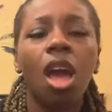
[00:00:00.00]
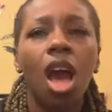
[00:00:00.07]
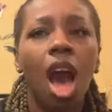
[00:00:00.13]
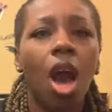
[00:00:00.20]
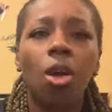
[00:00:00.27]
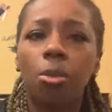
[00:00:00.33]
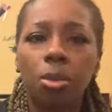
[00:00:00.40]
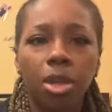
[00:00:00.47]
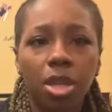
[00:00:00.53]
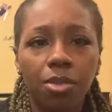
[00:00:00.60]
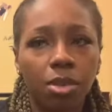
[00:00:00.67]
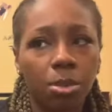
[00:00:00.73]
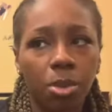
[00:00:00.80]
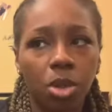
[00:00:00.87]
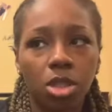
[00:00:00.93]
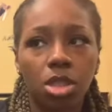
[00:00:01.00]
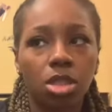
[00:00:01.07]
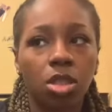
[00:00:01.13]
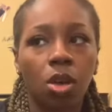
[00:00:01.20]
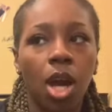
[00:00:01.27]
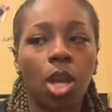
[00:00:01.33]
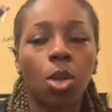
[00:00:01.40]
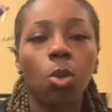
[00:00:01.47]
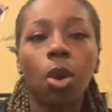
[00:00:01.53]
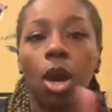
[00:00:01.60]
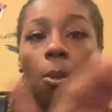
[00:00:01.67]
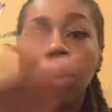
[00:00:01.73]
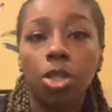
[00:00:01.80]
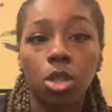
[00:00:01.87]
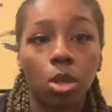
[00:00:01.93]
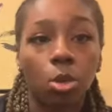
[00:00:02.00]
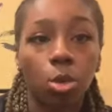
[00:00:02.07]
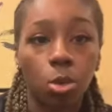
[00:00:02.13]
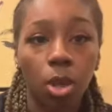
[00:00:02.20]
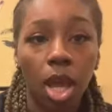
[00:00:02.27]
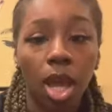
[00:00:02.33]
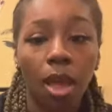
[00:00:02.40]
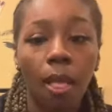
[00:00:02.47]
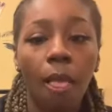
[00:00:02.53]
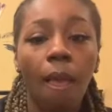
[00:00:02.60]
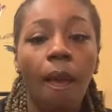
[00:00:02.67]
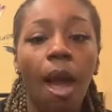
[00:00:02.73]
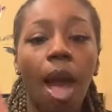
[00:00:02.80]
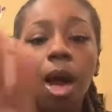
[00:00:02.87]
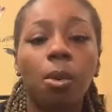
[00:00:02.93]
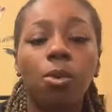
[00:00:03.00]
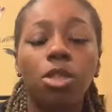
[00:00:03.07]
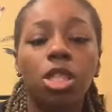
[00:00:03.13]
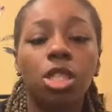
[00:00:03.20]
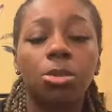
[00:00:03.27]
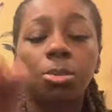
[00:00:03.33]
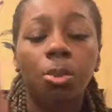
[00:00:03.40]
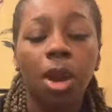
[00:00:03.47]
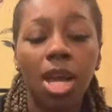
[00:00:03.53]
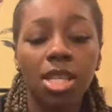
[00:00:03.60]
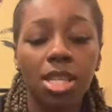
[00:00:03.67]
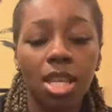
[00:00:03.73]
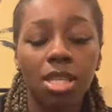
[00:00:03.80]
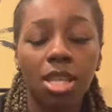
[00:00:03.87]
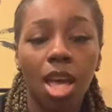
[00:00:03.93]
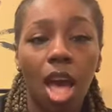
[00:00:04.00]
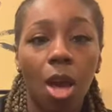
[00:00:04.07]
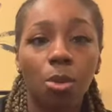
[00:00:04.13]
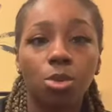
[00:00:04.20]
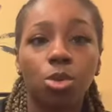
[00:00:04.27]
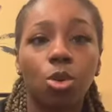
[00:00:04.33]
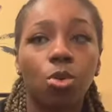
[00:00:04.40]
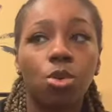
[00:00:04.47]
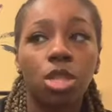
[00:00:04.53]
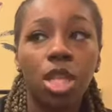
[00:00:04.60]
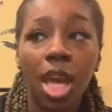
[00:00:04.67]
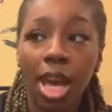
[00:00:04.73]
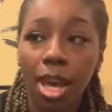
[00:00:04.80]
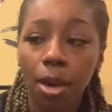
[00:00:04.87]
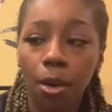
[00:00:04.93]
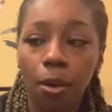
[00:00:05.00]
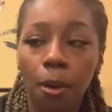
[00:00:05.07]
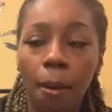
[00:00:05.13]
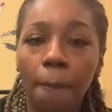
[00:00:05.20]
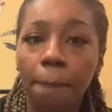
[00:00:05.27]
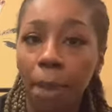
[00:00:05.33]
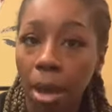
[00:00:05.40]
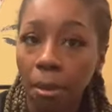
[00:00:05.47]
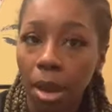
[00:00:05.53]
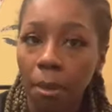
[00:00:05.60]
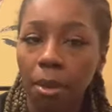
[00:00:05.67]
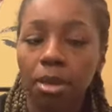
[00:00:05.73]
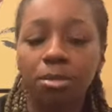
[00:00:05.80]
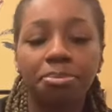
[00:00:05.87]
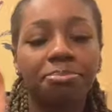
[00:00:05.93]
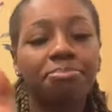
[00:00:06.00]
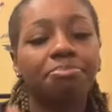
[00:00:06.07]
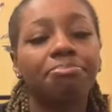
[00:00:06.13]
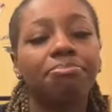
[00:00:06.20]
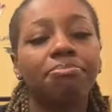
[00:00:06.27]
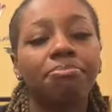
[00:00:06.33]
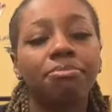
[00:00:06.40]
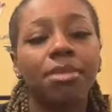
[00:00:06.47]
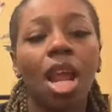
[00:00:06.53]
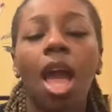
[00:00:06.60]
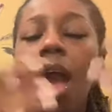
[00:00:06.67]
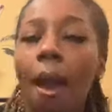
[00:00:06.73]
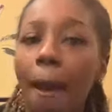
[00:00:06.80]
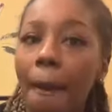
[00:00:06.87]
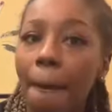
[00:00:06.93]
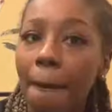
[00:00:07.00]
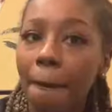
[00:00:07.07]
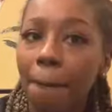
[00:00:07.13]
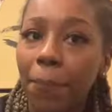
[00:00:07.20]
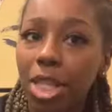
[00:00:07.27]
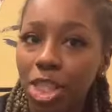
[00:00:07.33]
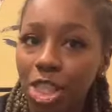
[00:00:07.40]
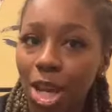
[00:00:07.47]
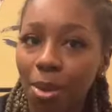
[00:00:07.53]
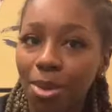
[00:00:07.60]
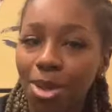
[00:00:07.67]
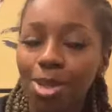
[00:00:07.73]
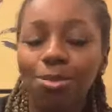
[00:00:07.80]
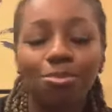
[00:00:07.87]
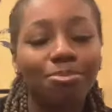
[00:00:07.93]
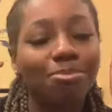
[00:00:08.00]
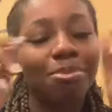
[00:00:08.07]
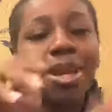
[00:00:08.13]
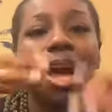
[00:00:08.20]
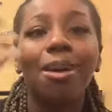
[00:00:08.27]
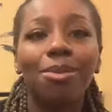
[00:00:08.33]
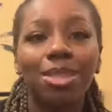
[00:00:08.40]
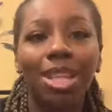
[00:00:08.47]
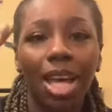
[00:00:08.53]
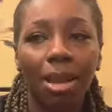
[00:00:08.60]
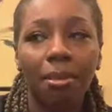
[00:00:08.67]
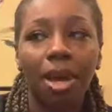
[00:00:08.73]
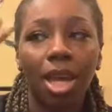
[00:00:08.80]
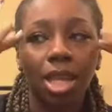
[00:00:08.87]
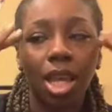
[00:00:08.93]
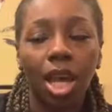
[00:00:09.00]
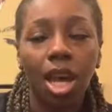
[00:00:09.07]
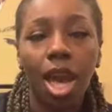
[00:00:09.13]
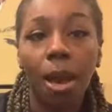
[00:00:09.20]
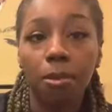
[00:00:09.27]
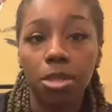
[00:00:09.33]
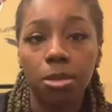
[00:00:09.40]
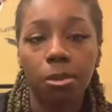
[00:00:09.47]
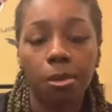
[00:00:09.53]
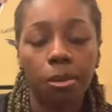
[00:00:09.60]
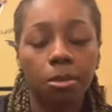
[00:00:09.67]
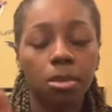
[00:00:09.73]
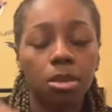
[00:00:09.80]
don't believe in abortion. So I knew I wasn't gonna do that. I was just processing how I was gonna tell my mama, but she already knew. But I was like, in my head, like, how am I gonna tell mom?